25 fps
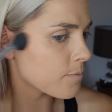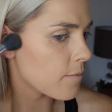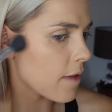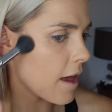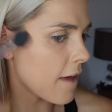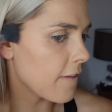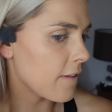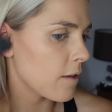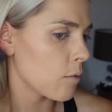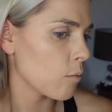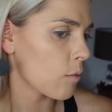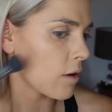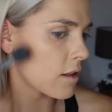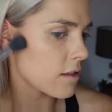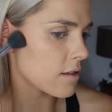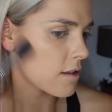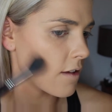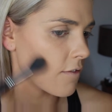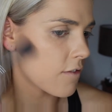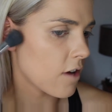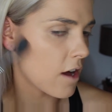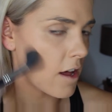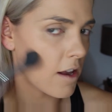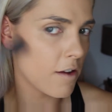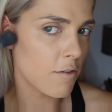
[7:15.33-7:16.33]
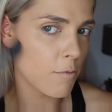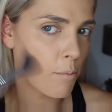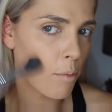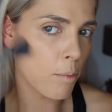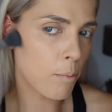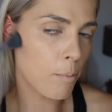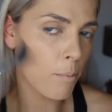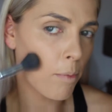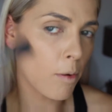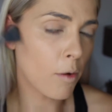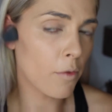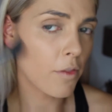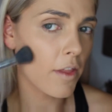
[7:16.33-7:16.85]
And then once I've kind of
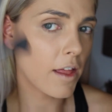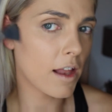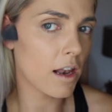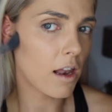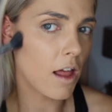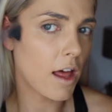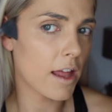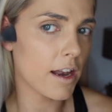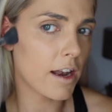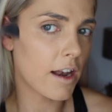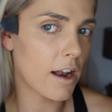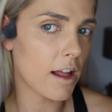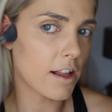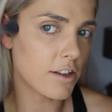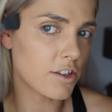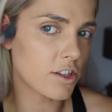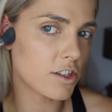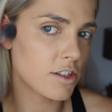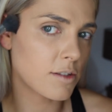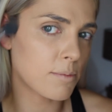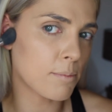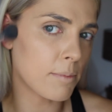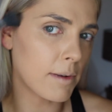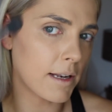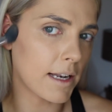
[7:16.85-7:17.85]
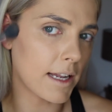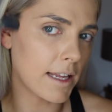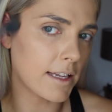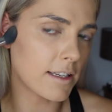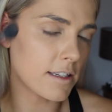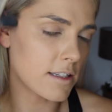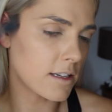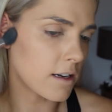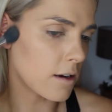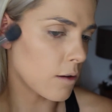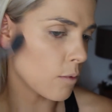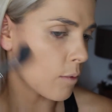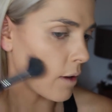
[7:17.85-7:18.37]
put that line in, I just
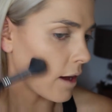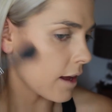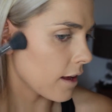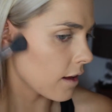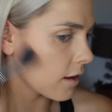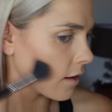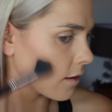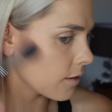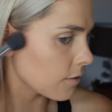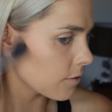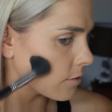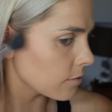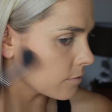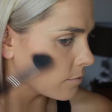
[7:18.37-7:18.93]
blend it away.